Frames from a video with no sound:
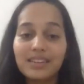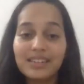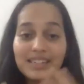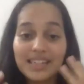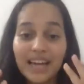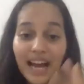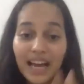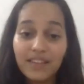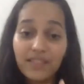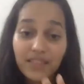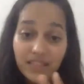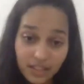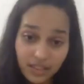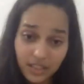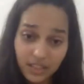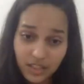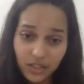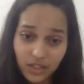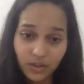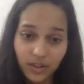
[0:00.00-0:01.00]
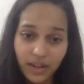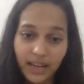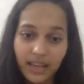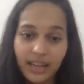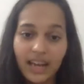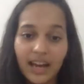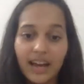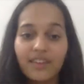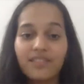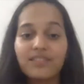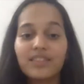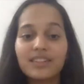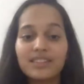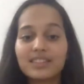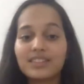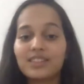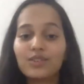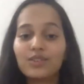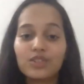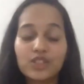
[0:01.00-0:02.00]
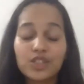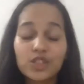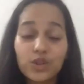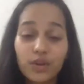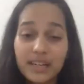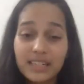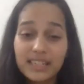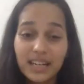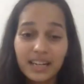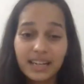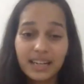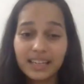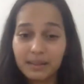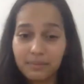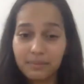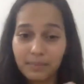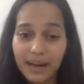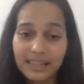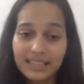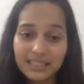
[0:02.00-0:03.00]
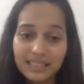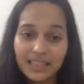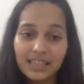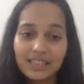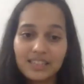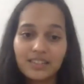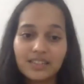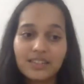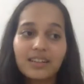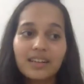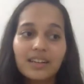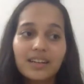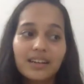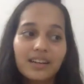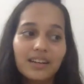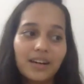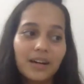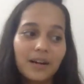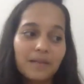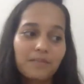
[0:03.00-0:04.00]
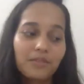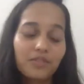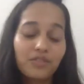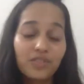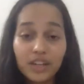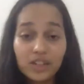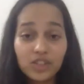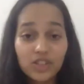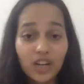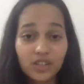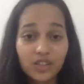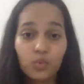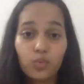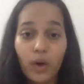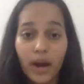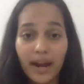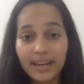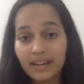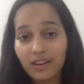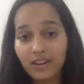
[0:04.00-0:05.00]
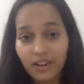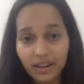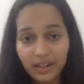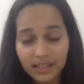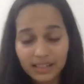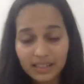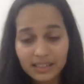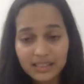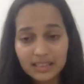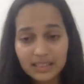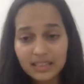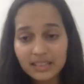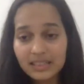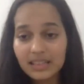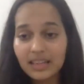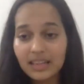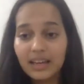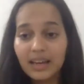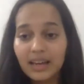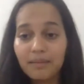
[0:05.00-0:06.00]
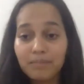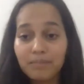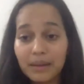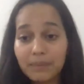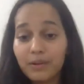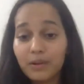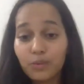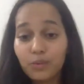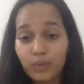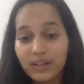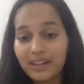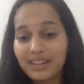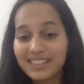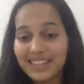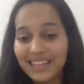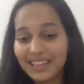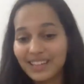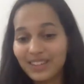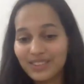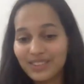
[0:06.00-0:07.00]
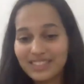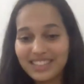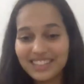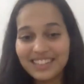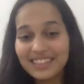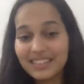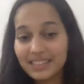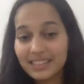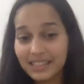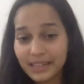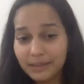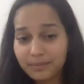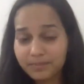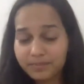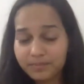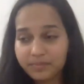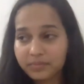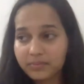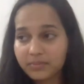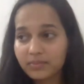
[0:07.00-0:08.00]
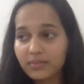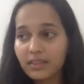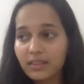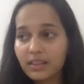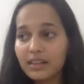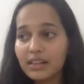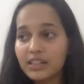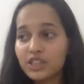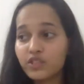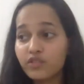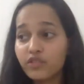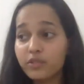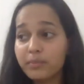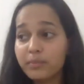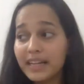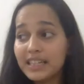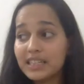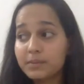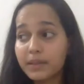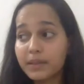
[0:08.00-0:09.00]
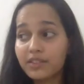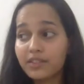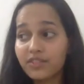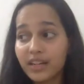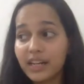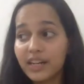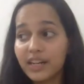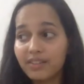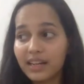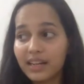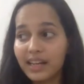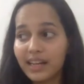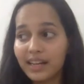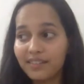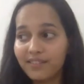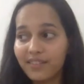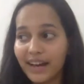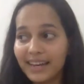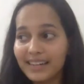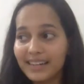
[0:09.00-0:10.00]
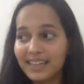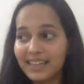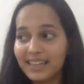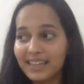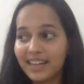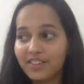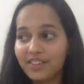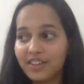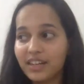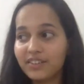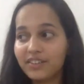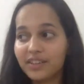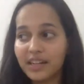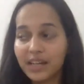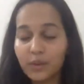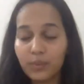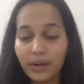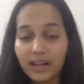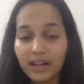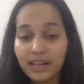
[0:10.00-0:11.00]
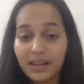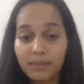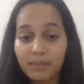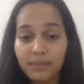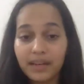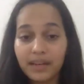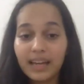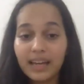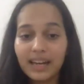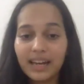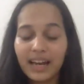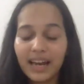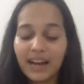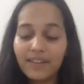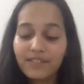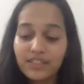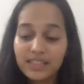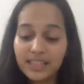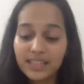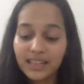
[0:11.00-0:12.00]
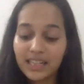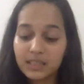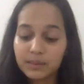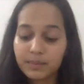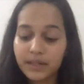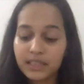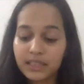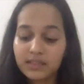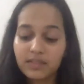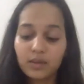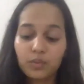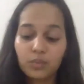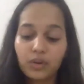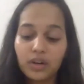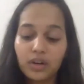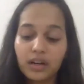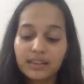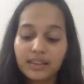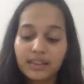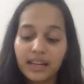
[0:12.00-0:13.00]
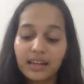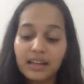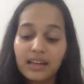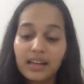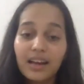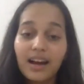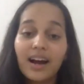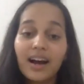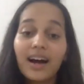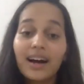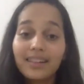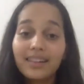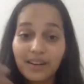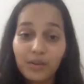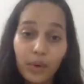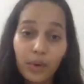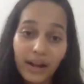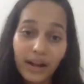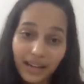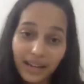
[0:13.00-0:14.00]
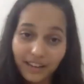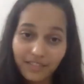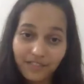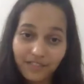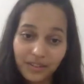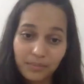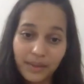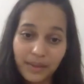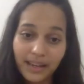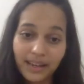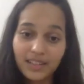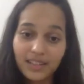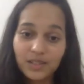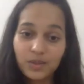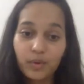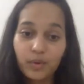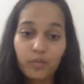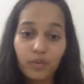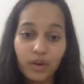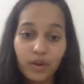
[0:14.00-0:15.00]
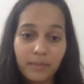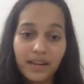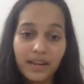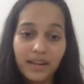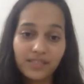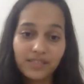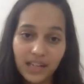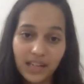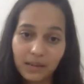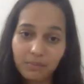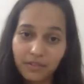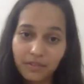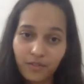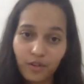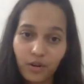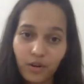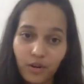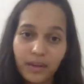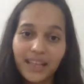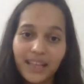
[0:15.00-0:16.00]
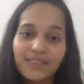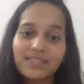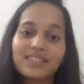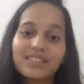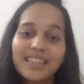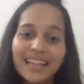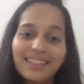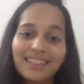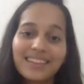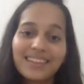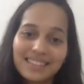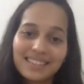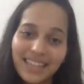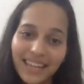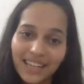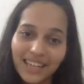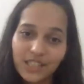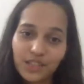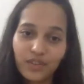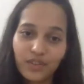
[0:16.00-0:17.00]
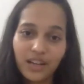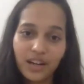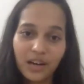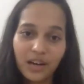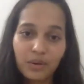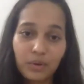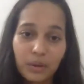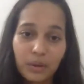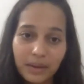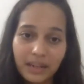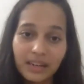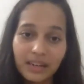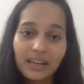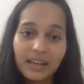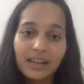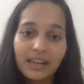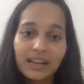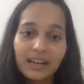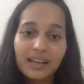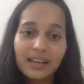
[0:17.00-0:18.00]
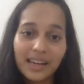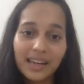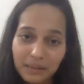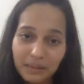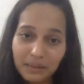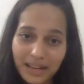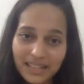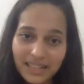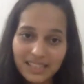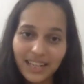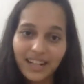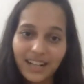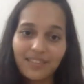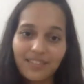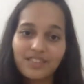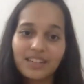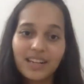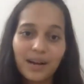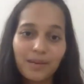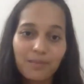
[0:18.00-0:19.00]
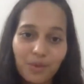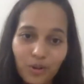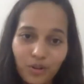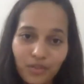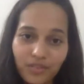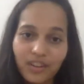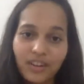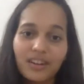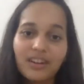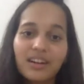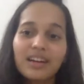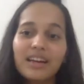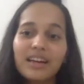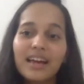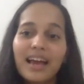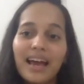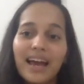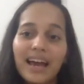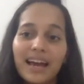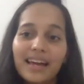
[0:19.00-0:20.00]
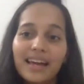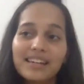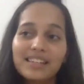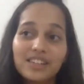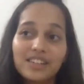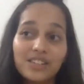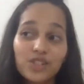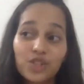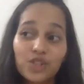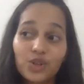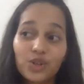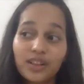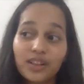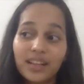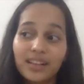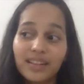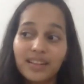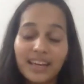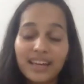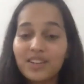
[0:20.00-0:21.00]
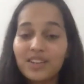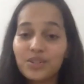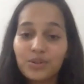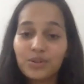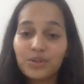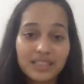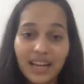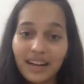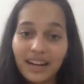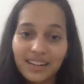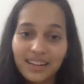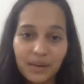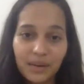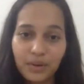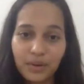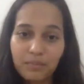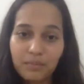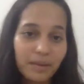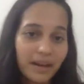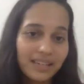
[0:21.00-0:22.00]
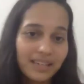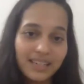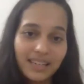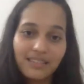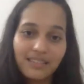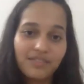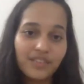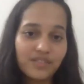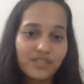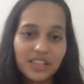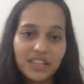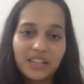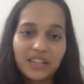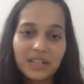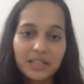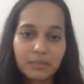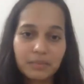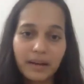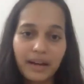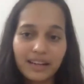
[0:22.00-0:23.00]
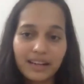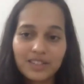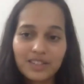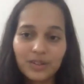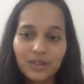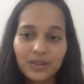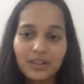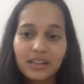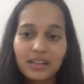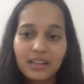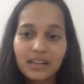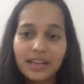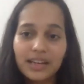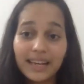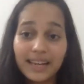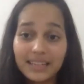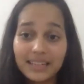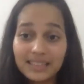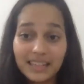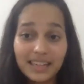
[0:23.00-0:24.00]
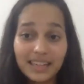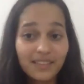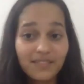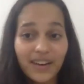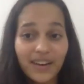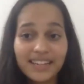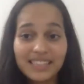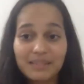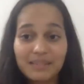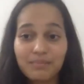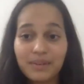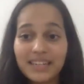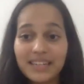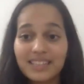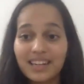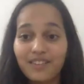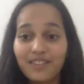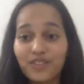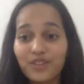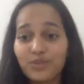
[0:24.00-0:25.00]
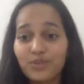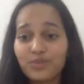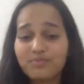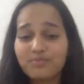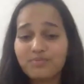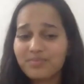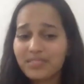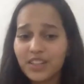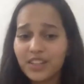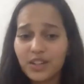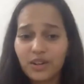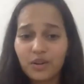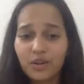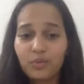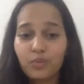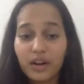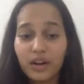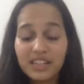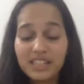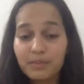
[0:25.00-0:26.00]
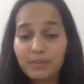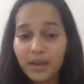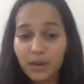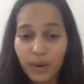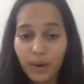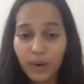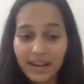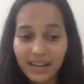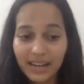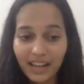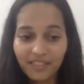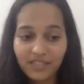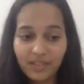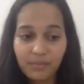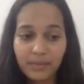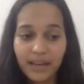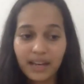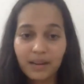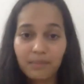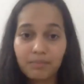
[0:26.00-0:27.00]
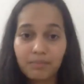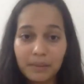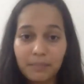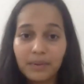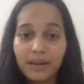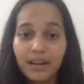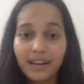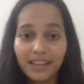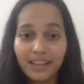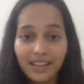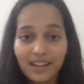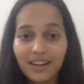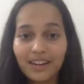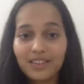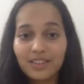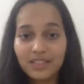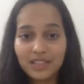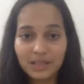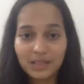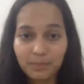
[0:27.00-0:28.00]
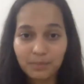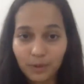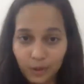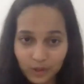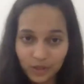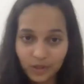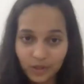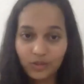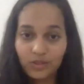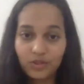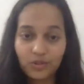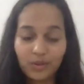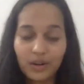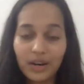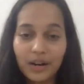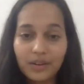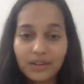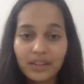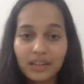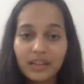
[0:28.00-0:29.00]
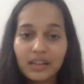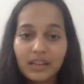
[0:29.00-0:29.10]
dive into the story and have this you know storytelling capacity to um, reach out to wider audiences people will take you seriously so for me it's been really really inviting and really really welcoming and i have to say that's because of the work that other wildlife filmmakers who are women have done before me they've set the stage for young women like myself to come over and to ensure that they can do exactly what men did 50 years back. So it is an inviting place. And if you, you know, want to be a wildlife filmmaker, people are here to support you throughout.